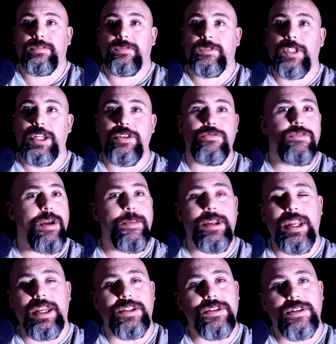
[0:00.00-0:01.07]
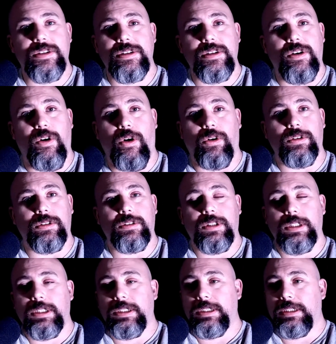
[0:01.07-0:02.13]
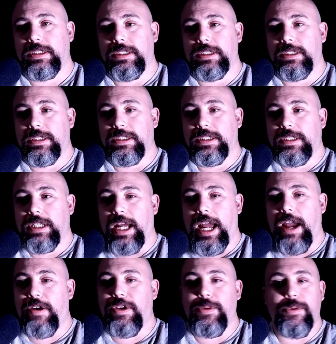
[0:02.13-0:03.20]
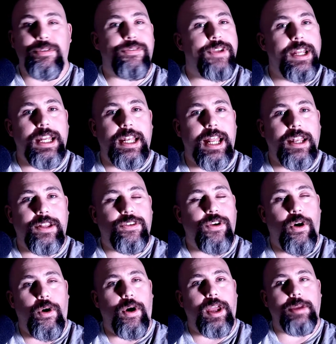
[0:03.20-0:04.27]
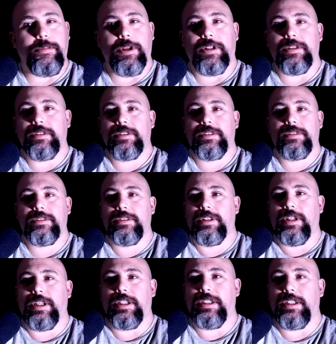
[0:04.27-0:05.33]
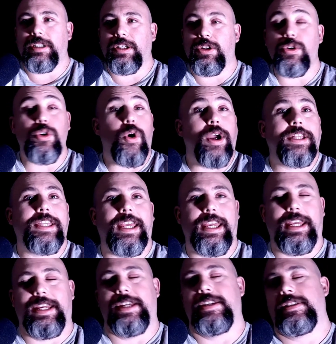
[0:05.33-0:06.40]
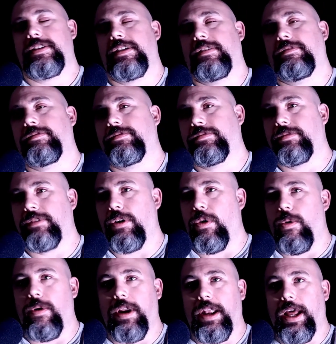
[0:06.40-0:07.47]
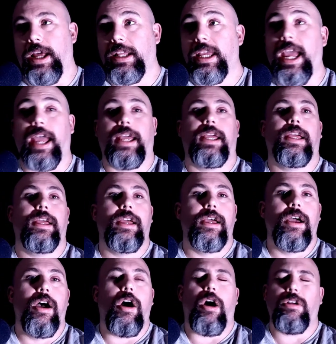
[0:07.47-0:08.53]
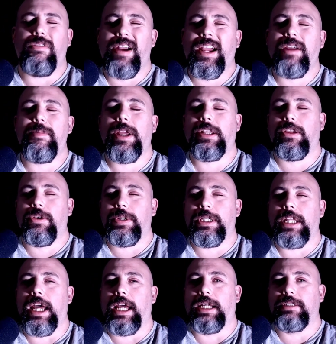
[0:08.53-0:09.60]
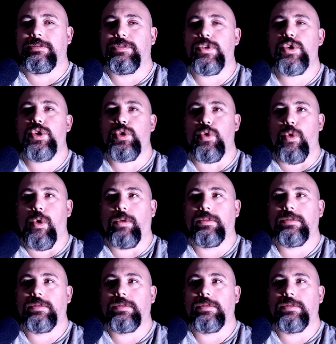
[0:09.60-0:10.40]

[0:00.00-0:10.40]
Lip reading: can reminisce on how you were feeling at the time and good ideas and all of that. Yeah, I'd recommend doing that for sure.